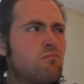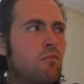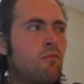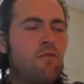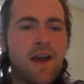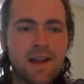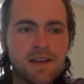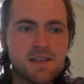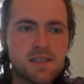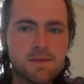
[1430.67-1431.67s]

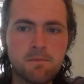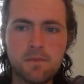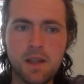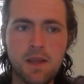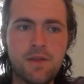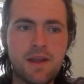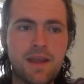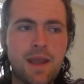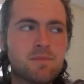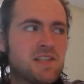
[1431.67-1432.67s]
Vegas in that
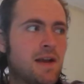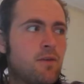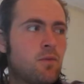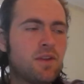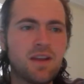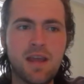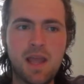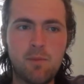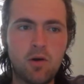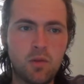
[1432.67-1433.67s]
Game 7 when they
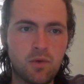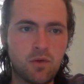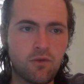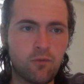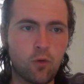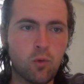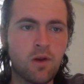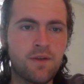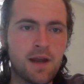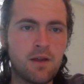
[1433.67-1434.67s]
came all the way, they were
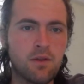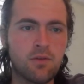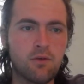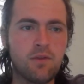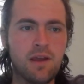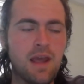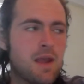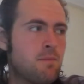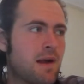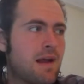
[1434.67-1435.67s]
4-1 down in the third, they
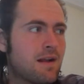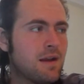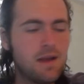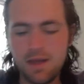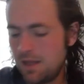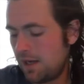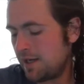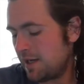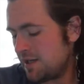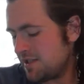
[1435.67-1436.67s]
came back.
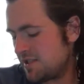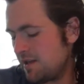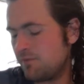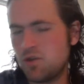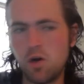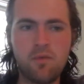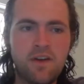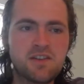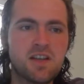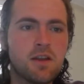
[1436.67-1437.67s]
I just think of Joe
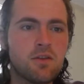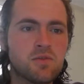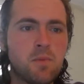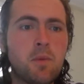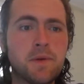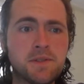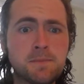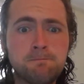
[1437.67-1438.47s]
Pavelski in those moments.